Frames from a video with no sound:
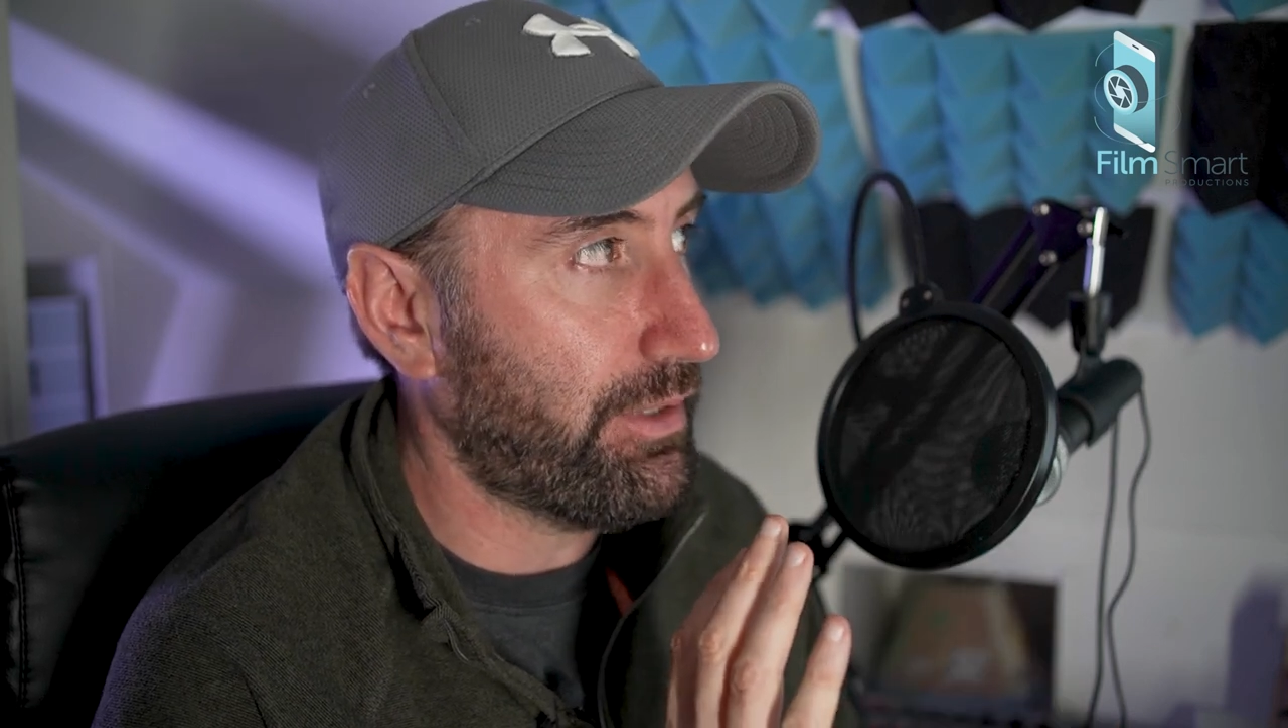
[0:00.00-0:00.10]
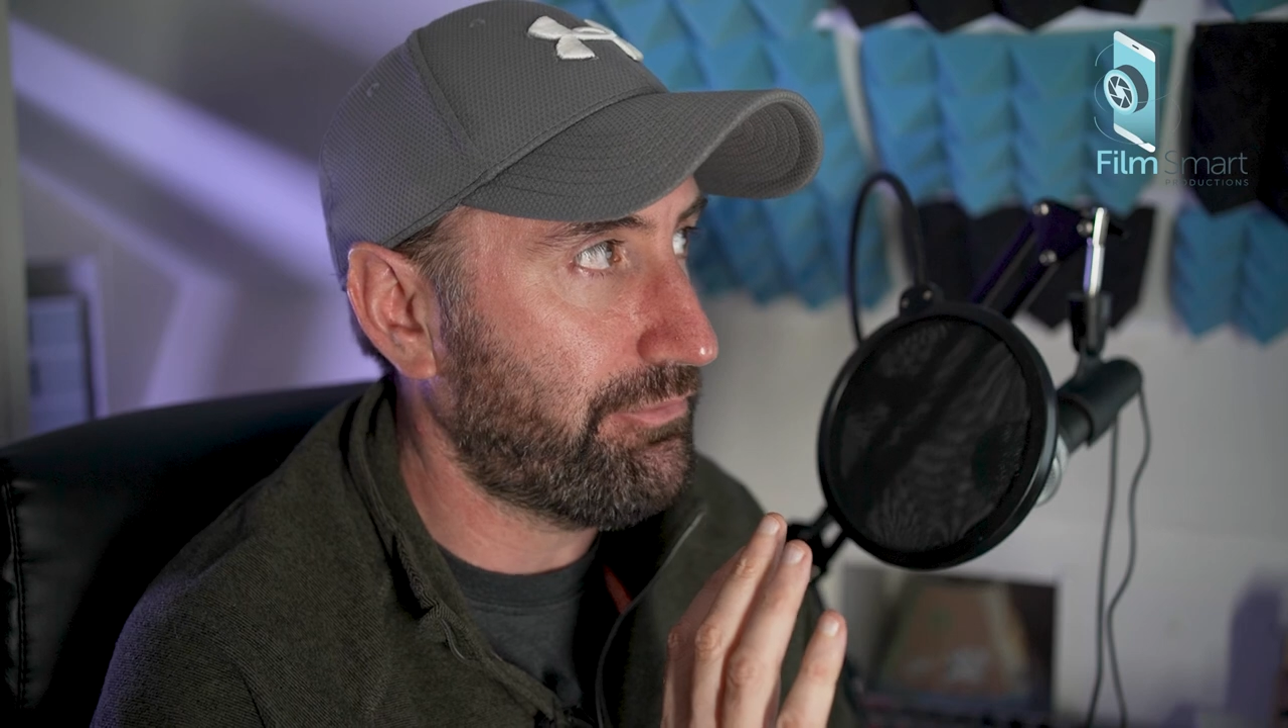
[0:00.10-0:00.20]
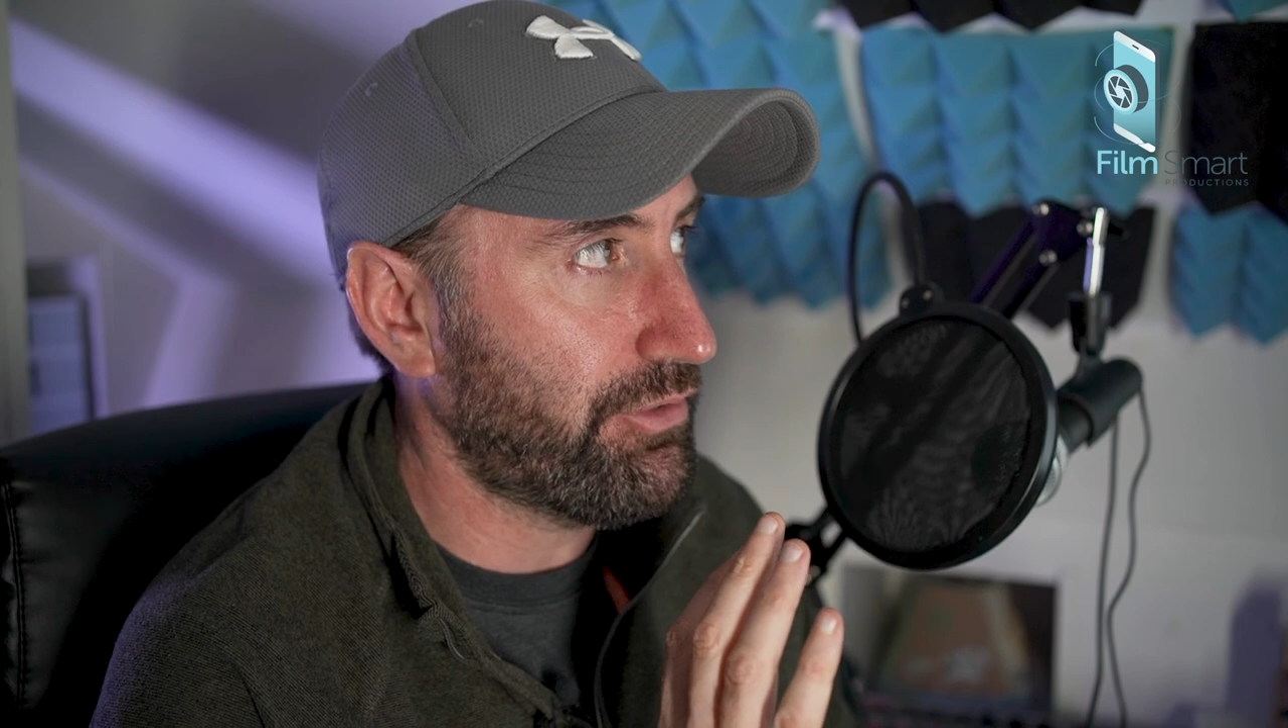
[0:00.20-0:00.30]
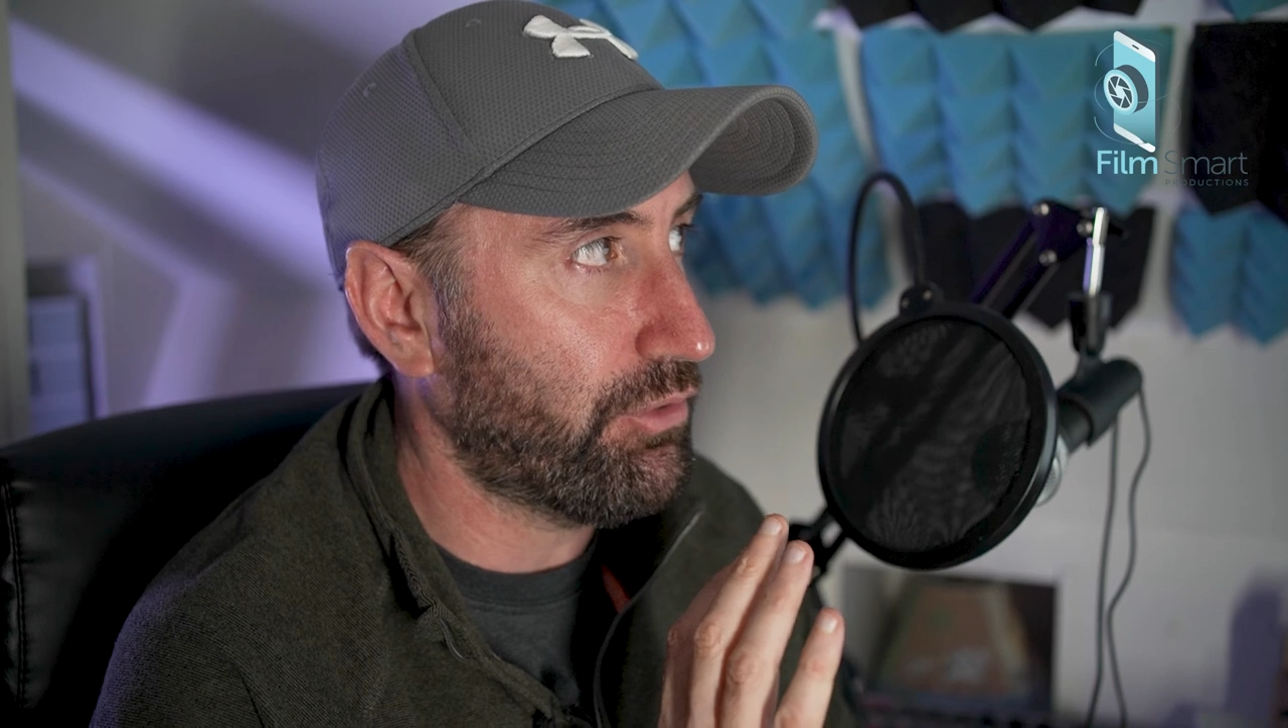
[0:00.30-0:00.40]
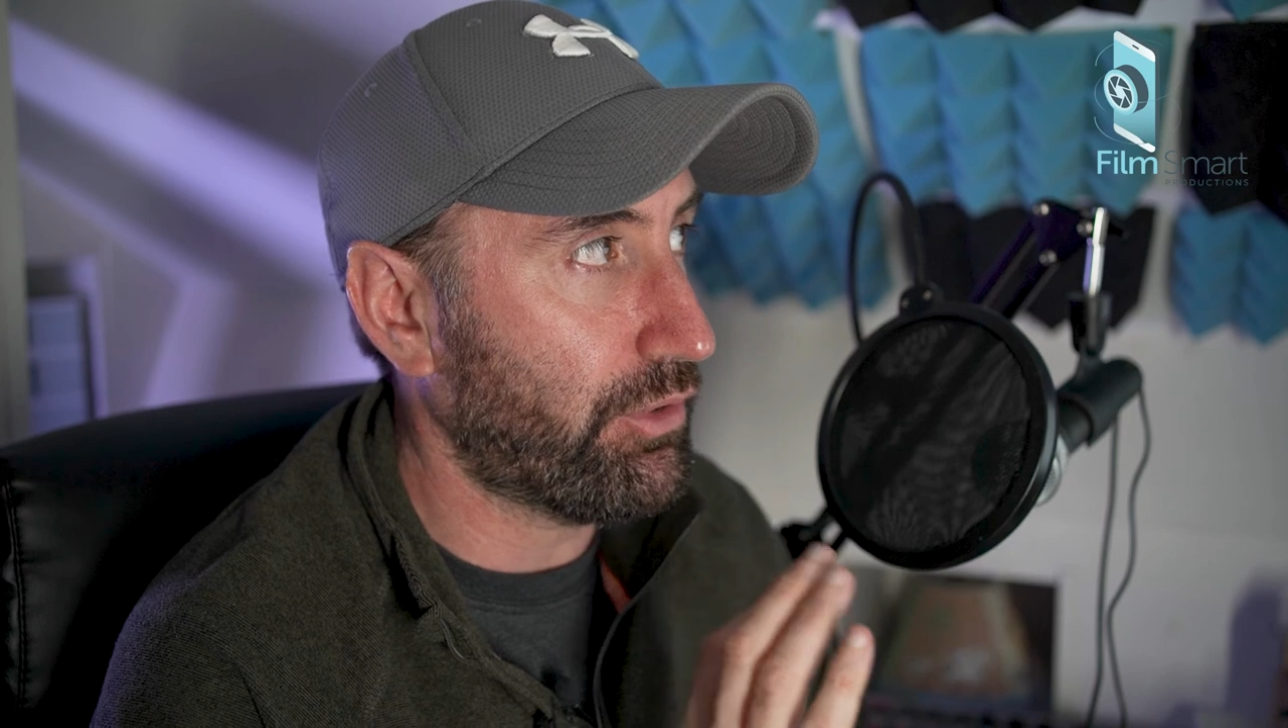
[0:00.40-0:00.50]

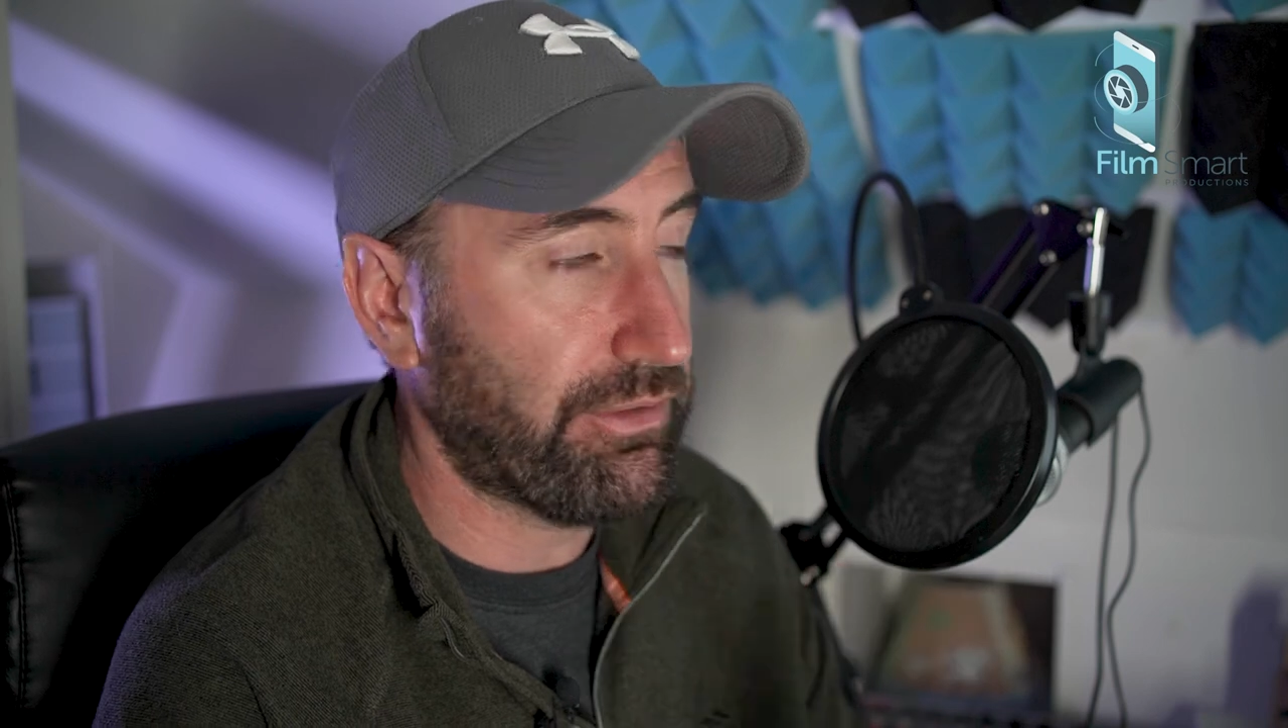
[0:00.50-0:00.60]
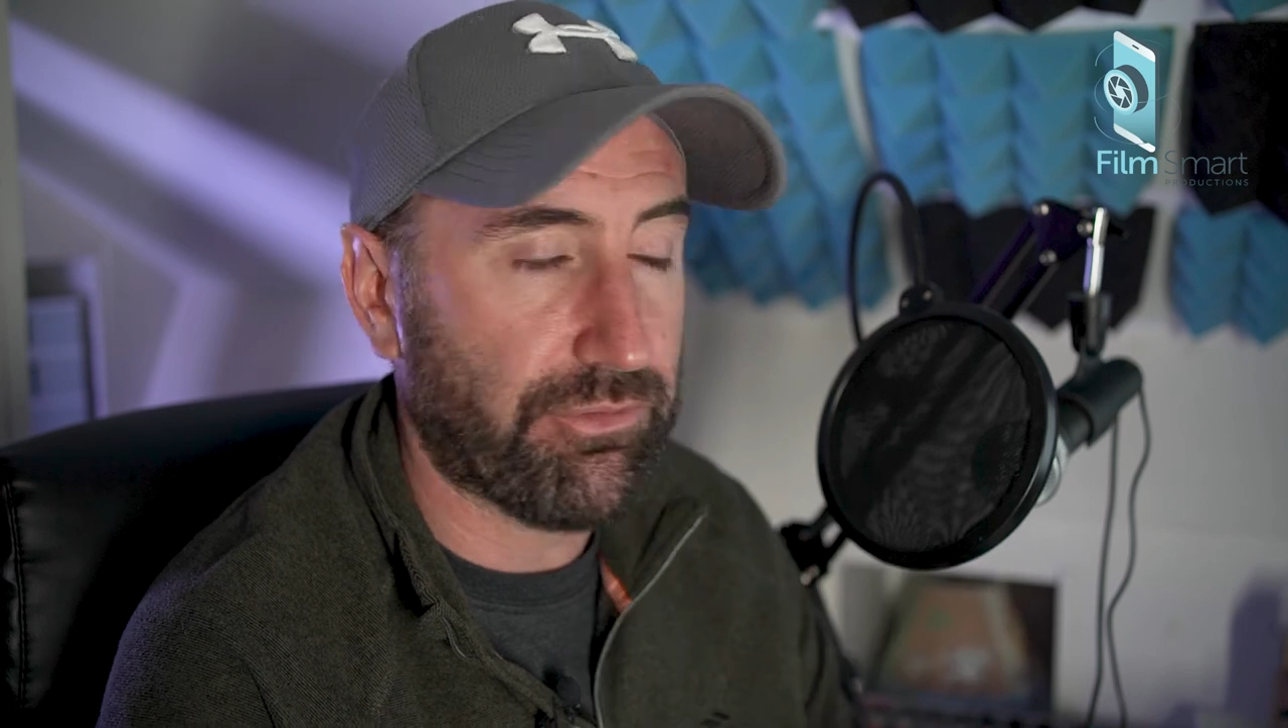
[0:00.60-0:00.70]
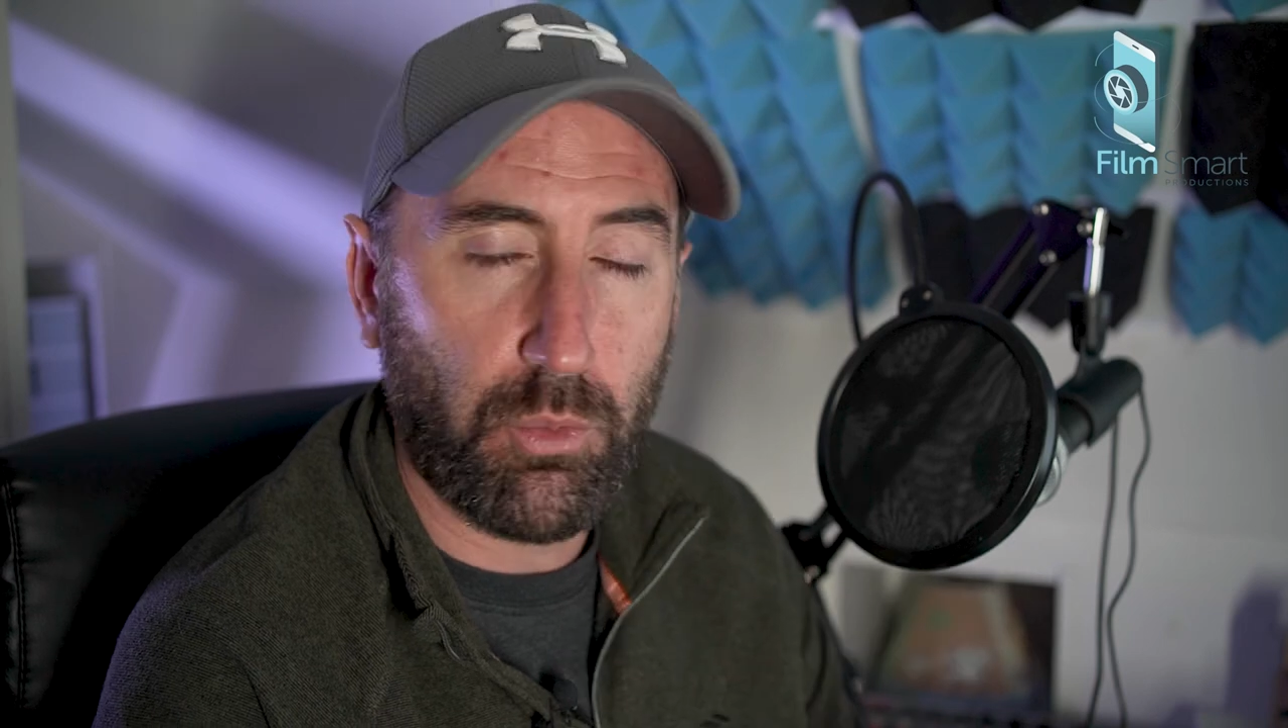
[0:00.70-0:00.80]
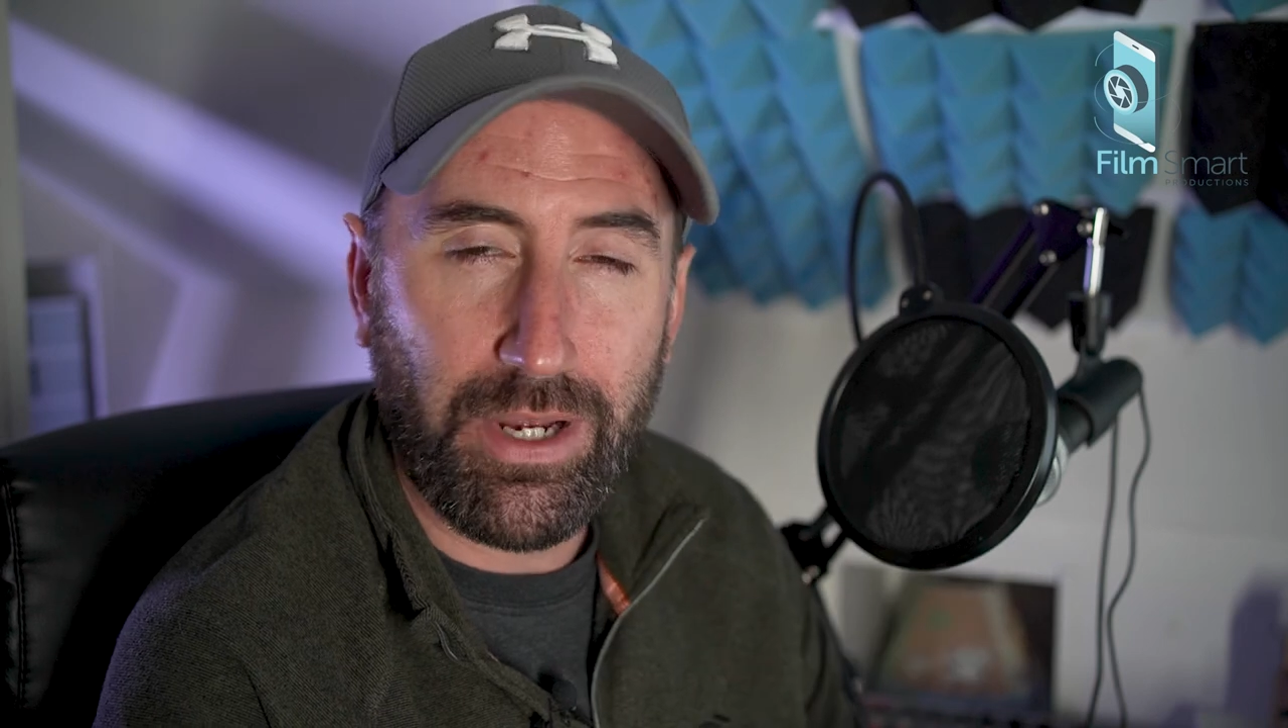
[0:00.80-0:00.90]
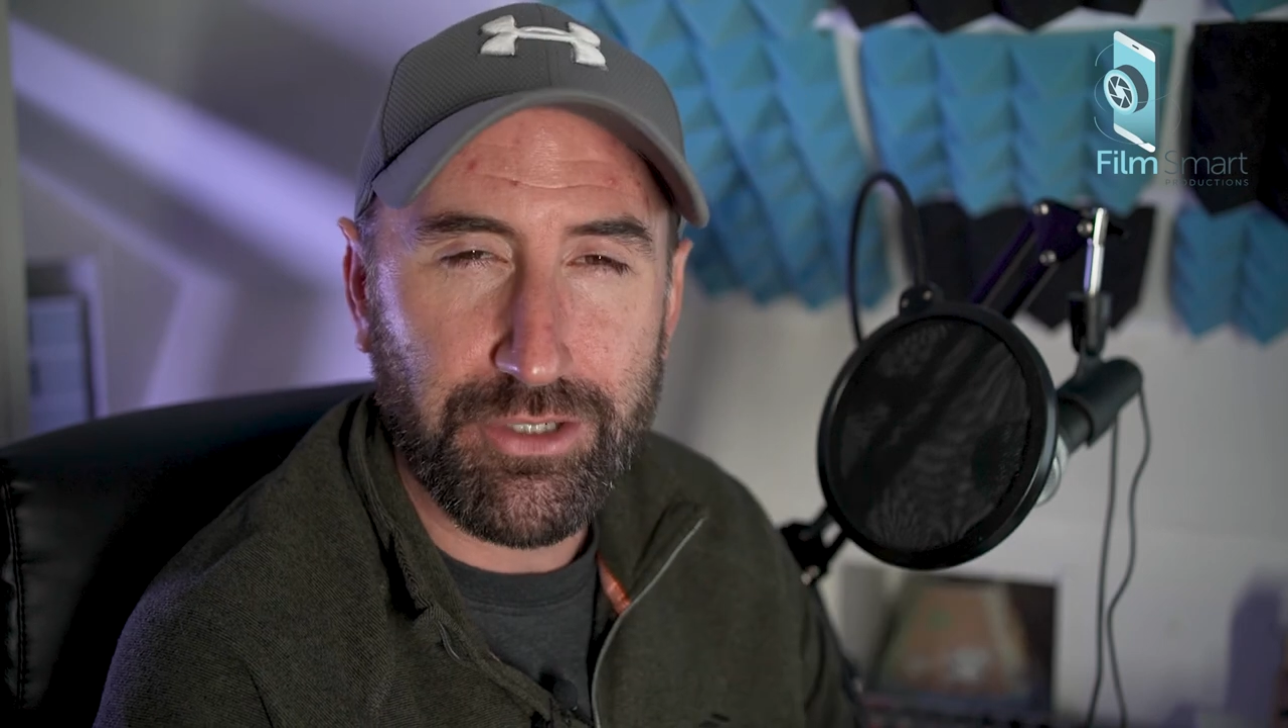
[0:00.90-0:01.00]
if you're looking
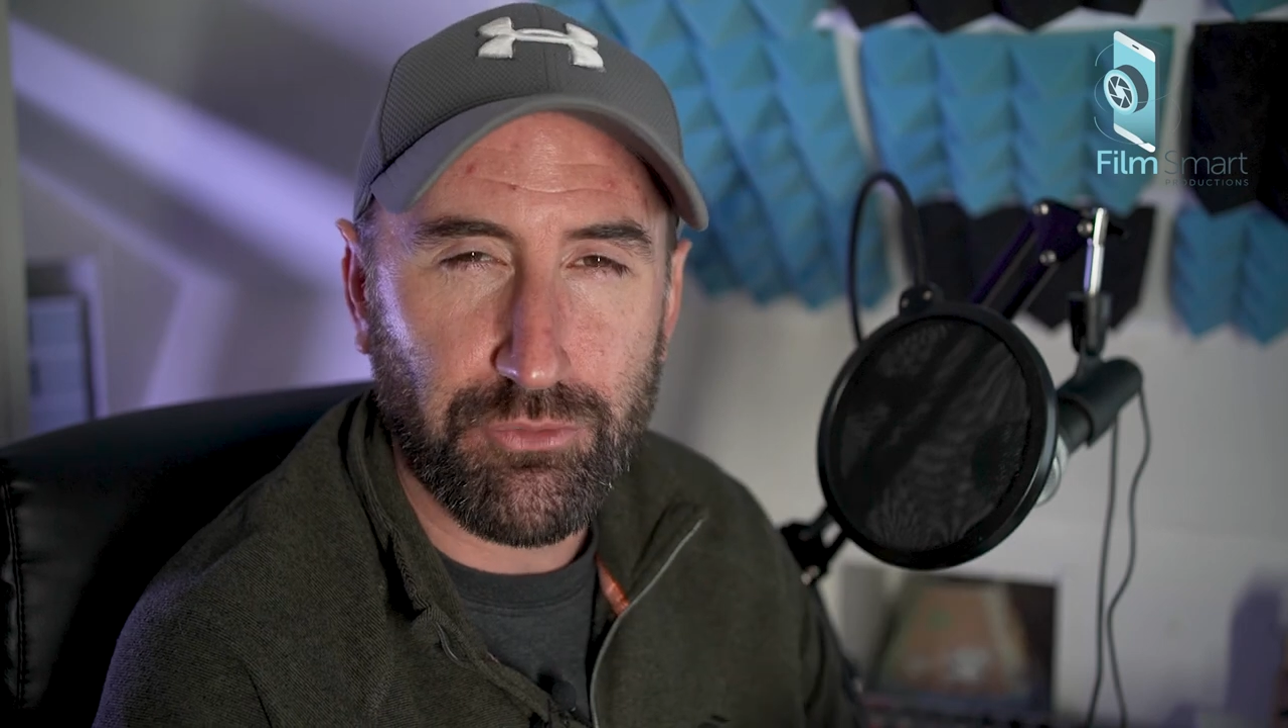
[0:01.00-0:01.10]
for a way